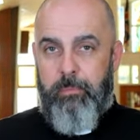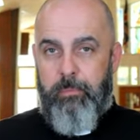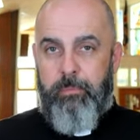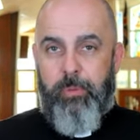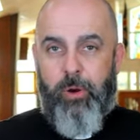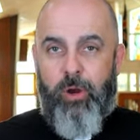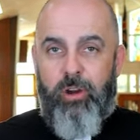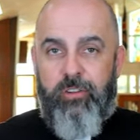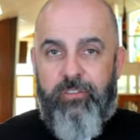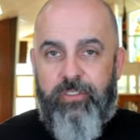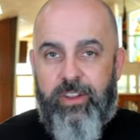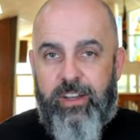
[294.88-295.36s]

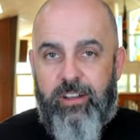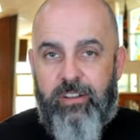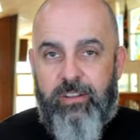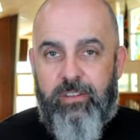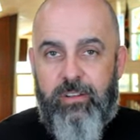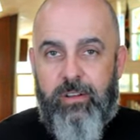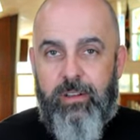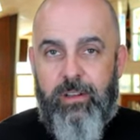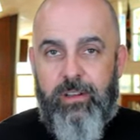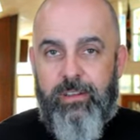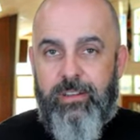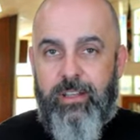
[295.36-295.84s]
perfect
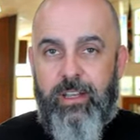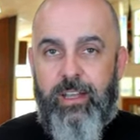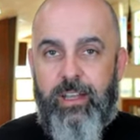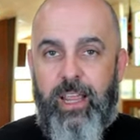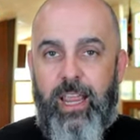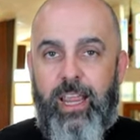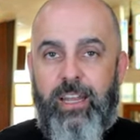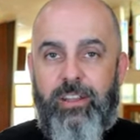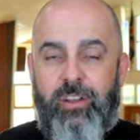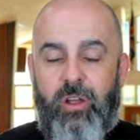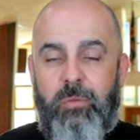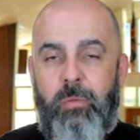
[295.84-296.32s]

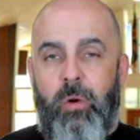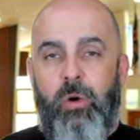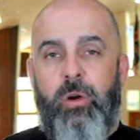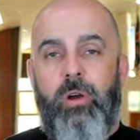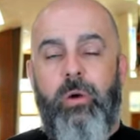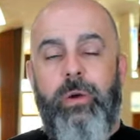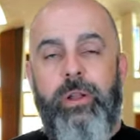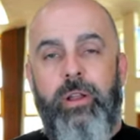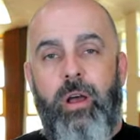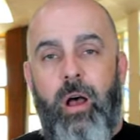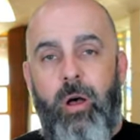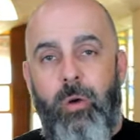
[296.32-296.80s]
today,
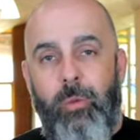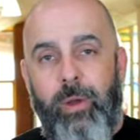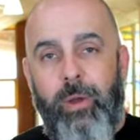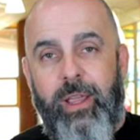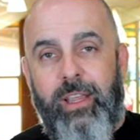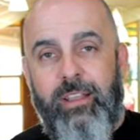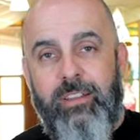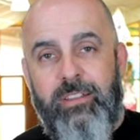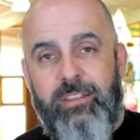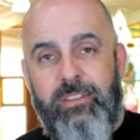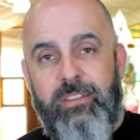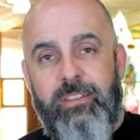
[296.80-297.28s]
tomorrow, and
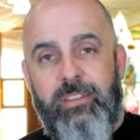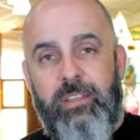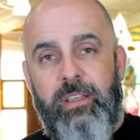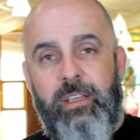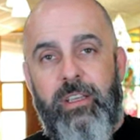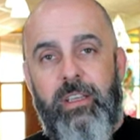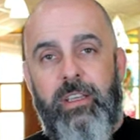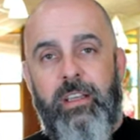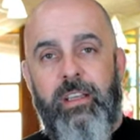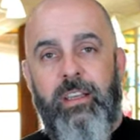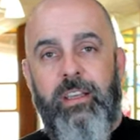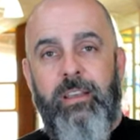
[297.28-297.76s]
always.
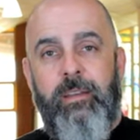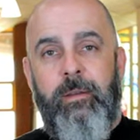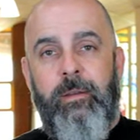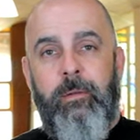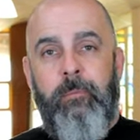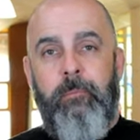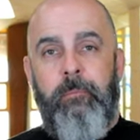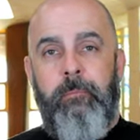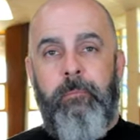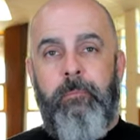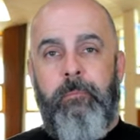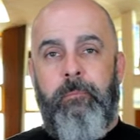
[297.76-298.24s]

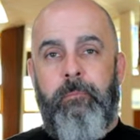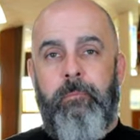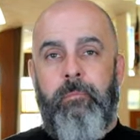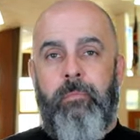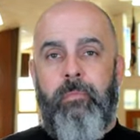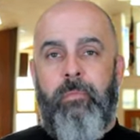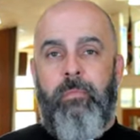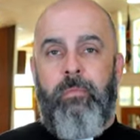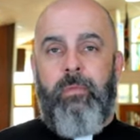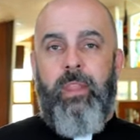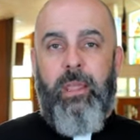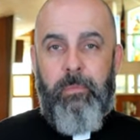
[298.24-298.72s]

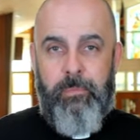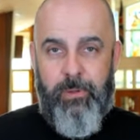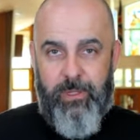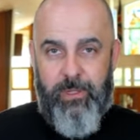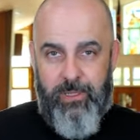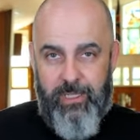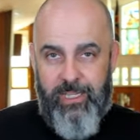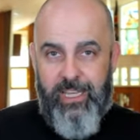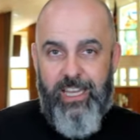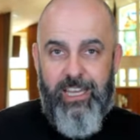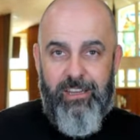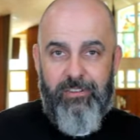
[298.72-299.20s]
They
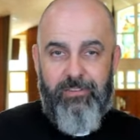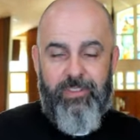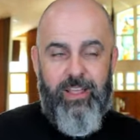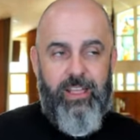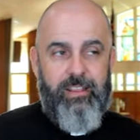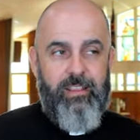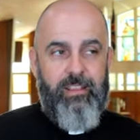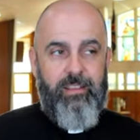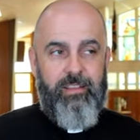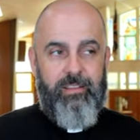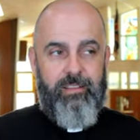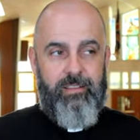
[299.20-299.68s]
believed
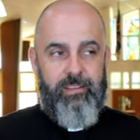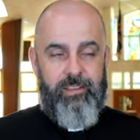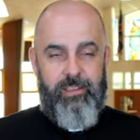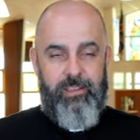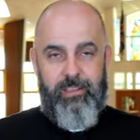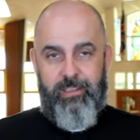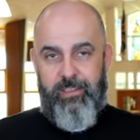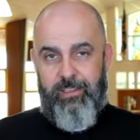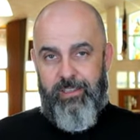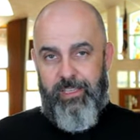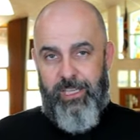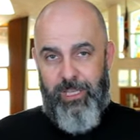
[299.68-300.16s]
that
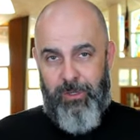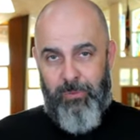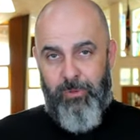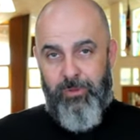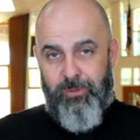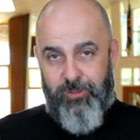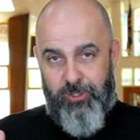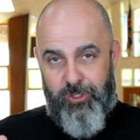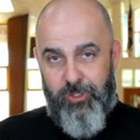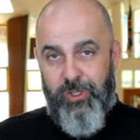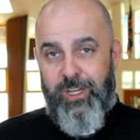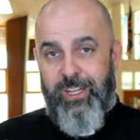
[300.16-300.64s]
It
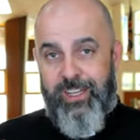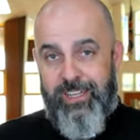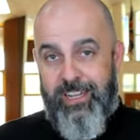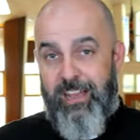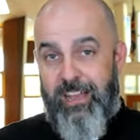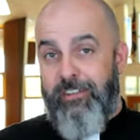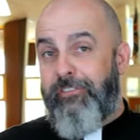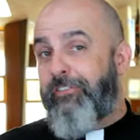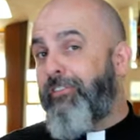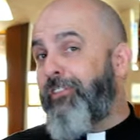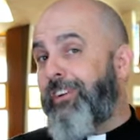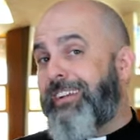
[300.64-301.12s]
was good
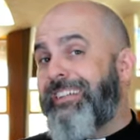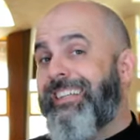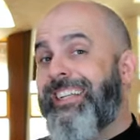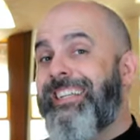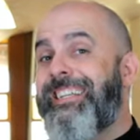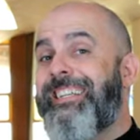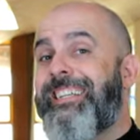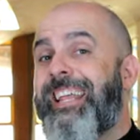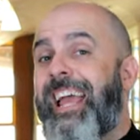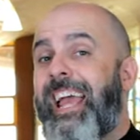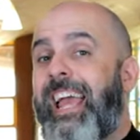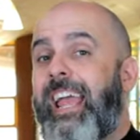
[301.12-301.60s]
enough for
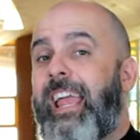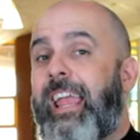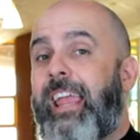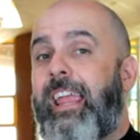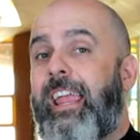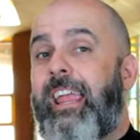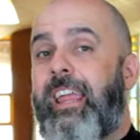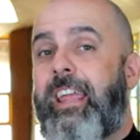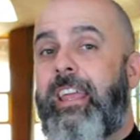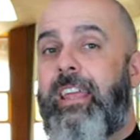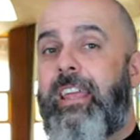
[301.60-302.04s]
today.